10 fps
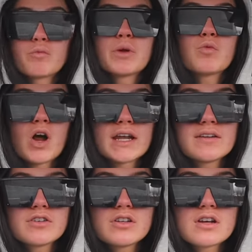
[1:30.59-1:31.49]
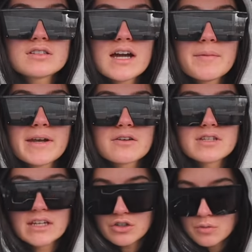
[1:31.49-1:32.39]
been wanting it for a long time, and I was
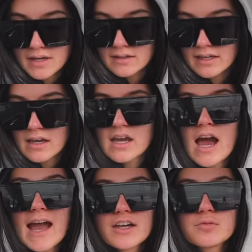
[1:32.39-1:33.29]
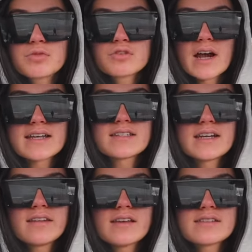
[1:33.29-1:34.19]
like, you know what? Like, I could
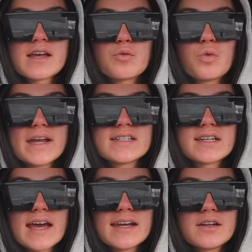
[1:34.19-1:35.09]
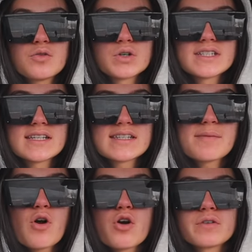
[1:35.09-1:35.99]
procrastinate this and wait to get it, or since
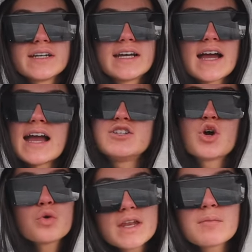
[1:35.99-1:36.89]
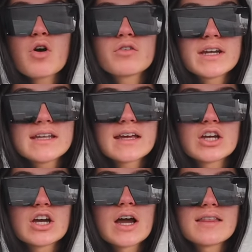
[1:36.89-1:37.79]
I'm already, I know that I'm going to
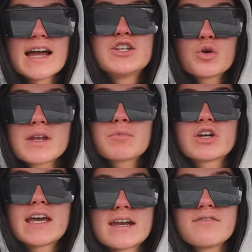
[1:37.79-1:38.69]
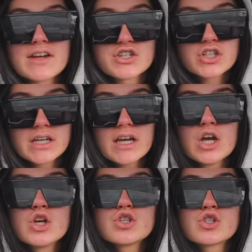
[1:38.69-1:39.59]
get it eventually,
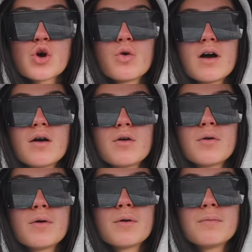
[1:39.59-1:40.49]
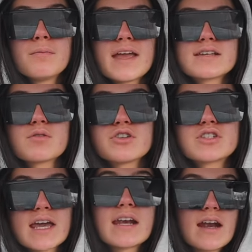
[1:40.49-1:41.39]
so may as well
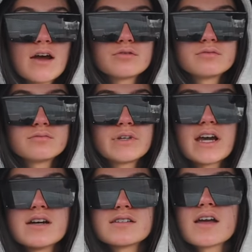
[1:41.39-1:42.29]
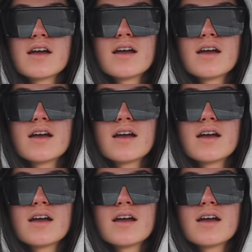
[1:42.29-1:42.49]
just get it now, because